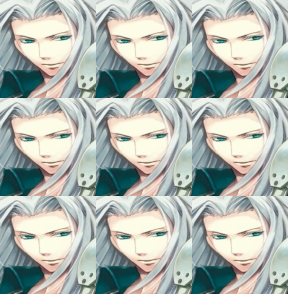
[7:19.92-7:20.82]

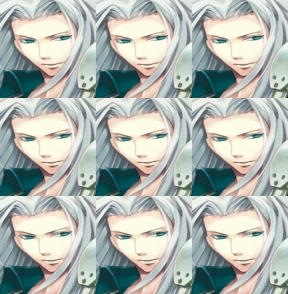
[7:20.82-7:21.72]

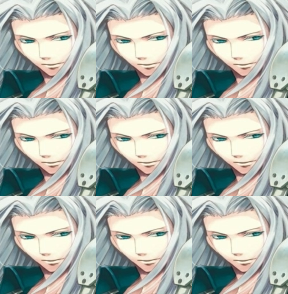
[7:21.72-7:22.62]

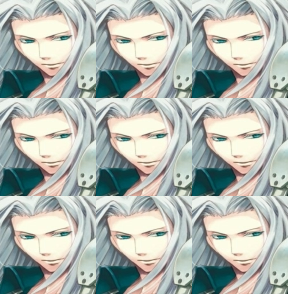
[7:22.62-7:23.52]

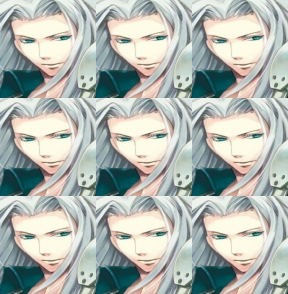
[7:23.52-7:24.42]

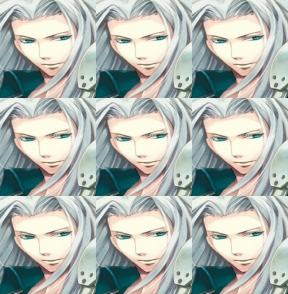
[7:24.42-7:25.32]

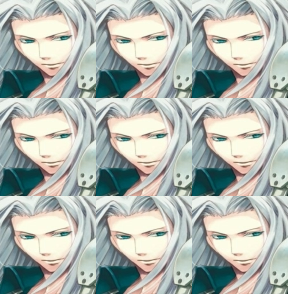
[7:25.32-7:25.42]
(no lip movement)